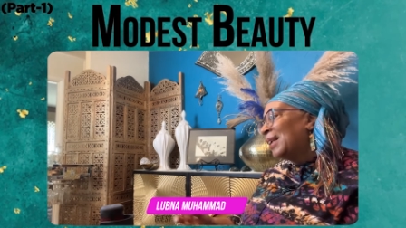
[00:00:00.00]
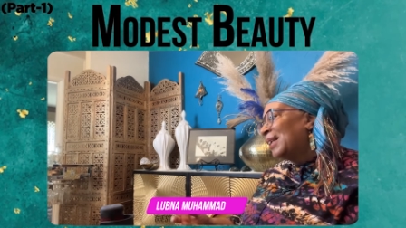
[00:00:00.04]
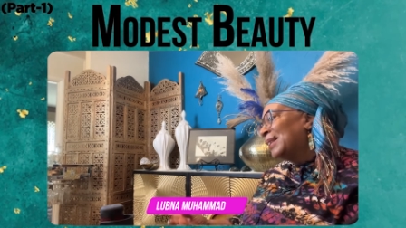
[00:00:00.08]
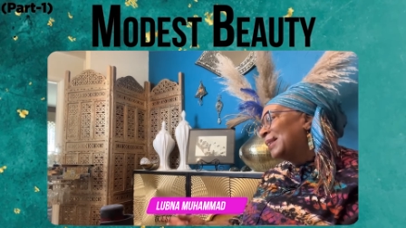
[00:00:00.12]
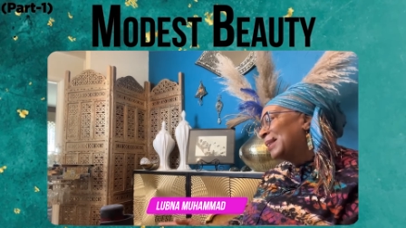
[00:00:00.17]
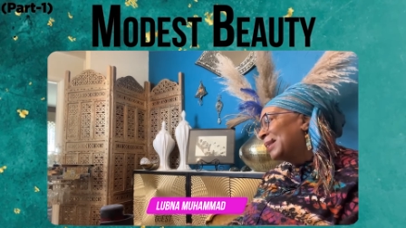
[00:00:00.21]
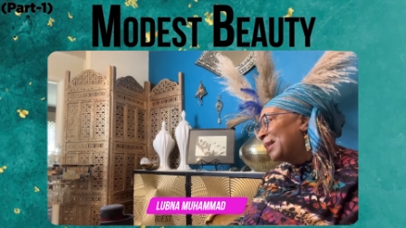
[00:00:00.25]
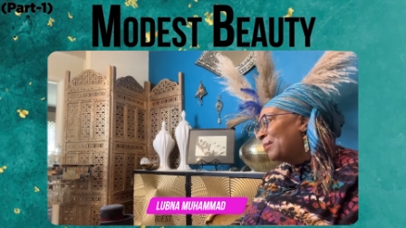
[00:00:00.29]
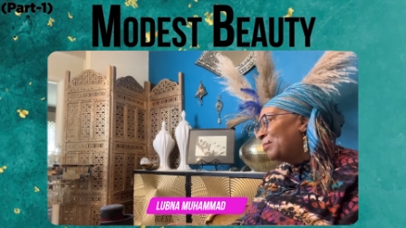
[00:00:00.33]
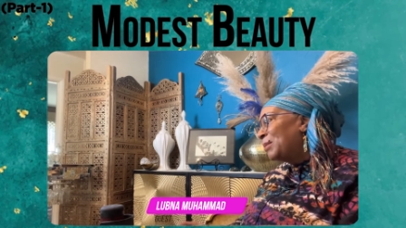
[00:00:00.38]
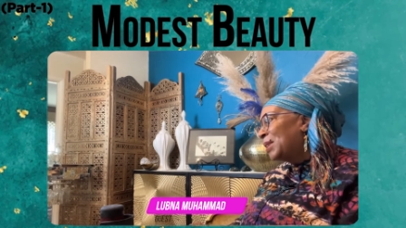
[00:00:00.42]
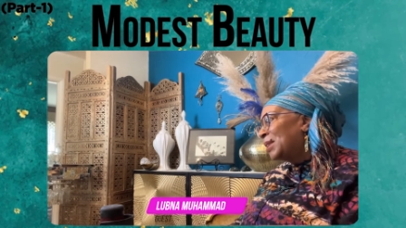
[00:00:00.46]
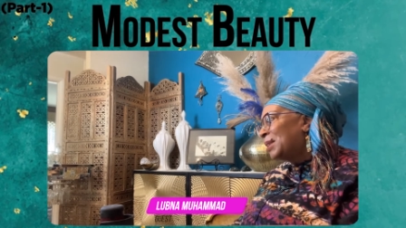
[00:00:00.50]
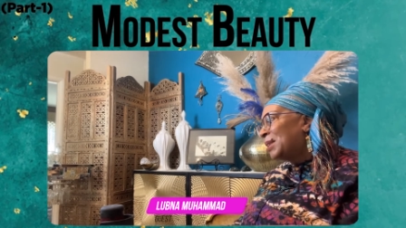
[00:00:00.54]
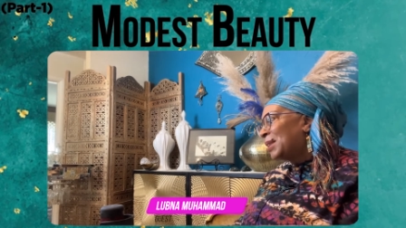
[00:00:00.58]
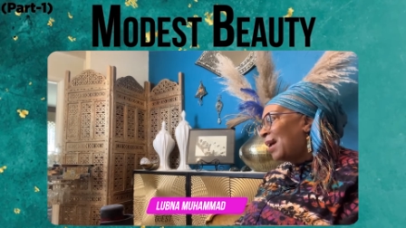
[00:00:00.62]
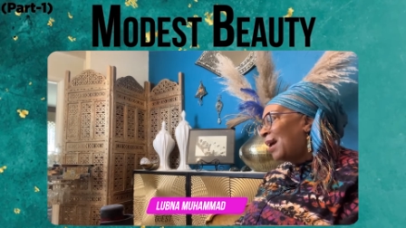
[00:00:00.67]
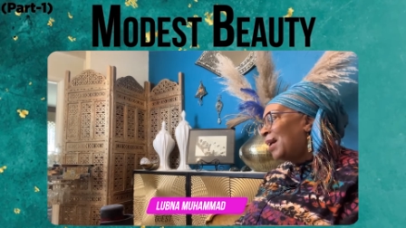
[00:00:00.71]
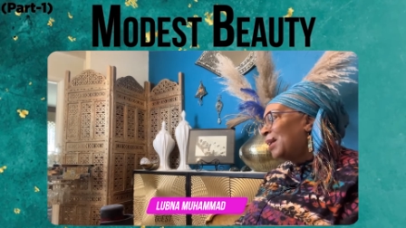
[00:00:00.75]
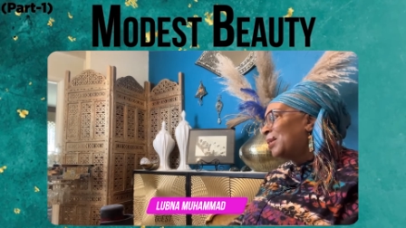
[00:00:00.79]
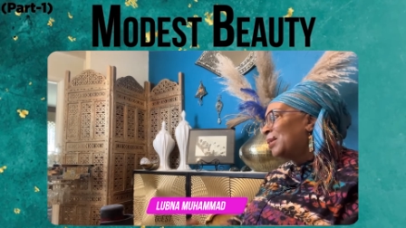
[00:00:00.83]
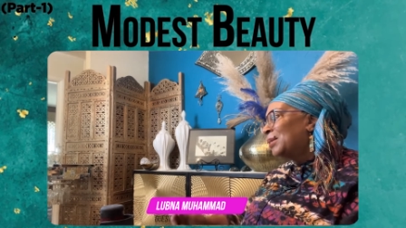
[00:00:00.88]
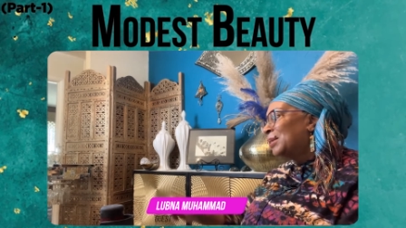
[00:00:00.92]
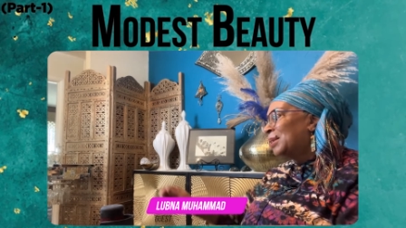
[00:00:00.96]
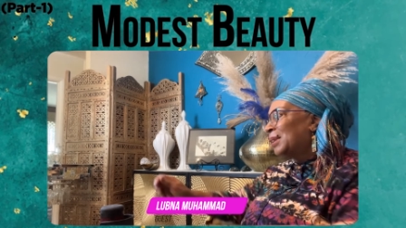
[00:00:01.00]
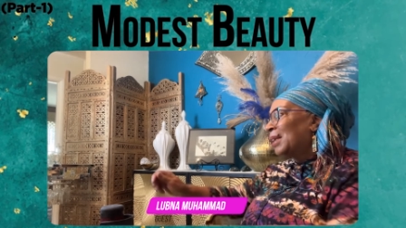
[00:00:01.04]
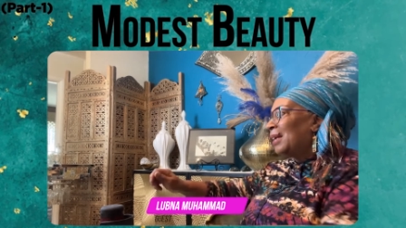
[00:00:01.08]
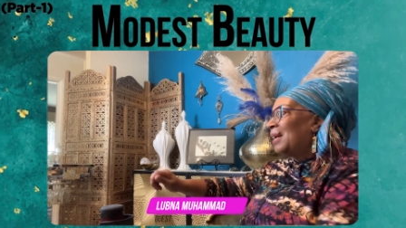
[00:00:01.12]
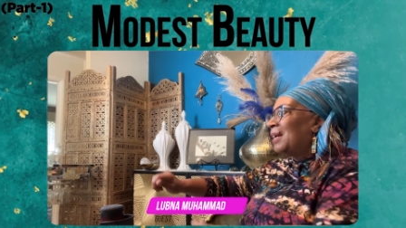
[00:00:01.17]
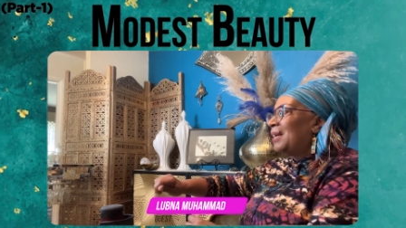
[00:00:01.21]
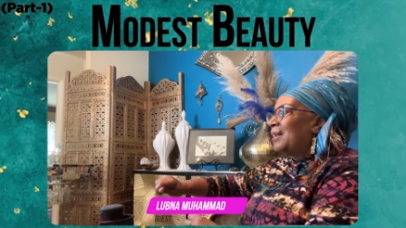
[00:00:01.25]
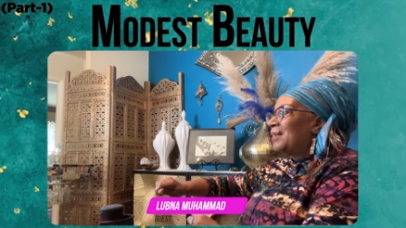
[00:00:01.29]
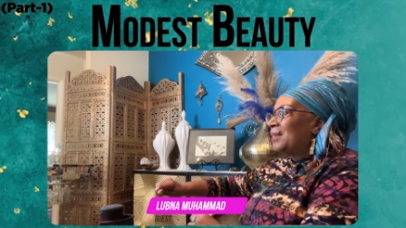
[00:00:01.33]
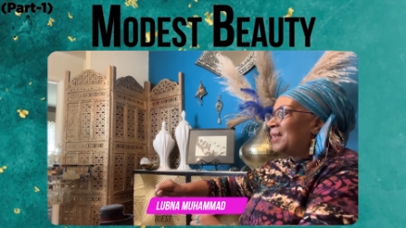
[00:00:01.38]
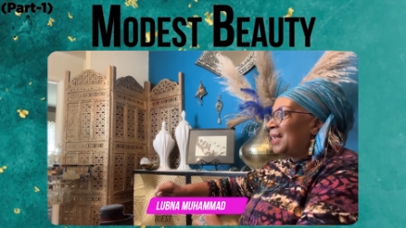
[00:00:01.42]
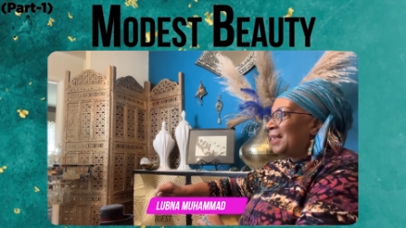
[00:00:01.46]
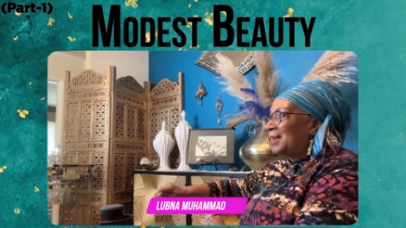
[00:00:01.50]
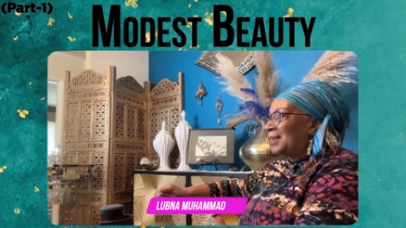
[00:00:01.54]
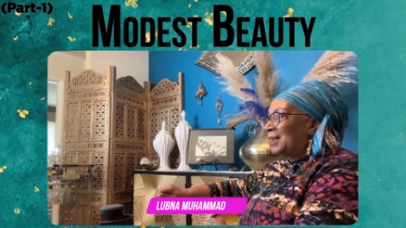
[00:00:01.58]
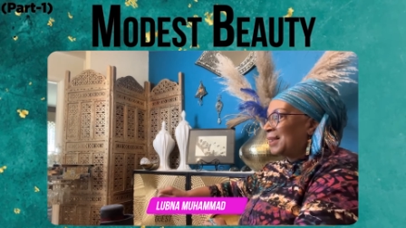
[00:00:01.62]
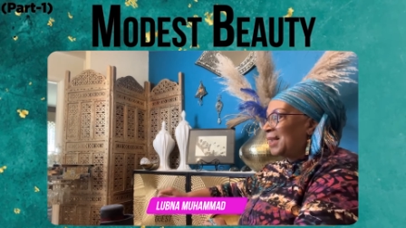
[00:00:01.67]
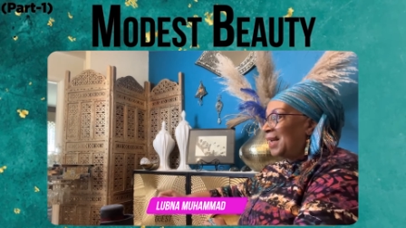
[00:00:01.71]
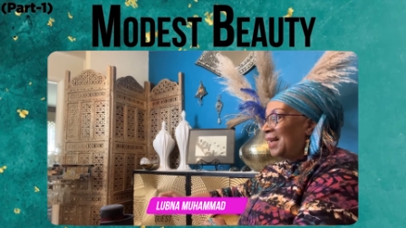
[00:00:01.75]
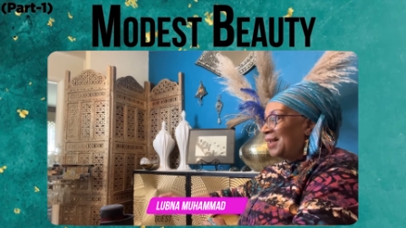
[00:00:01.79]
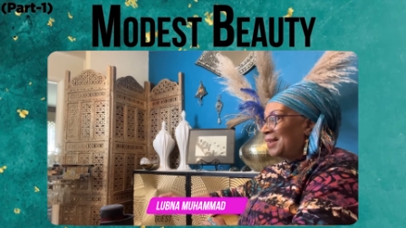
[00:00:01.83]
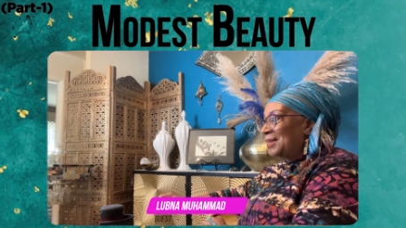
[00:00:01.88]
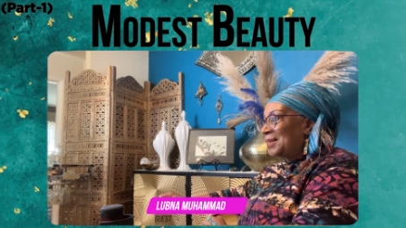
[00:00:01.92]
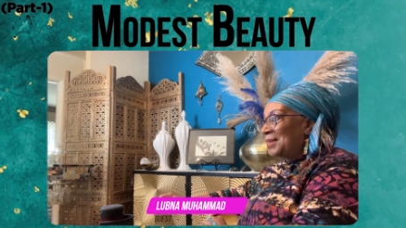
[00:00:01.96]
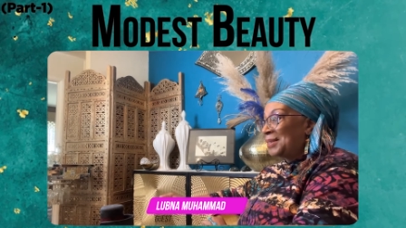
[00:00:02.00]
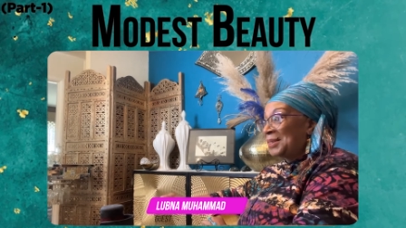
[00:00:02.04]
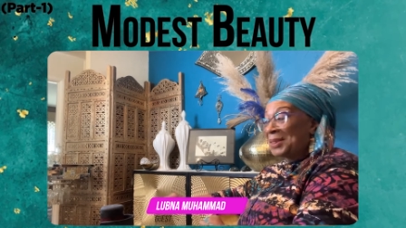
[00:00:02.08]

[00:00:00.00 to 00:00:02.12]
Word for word: Like some designers, they sketch.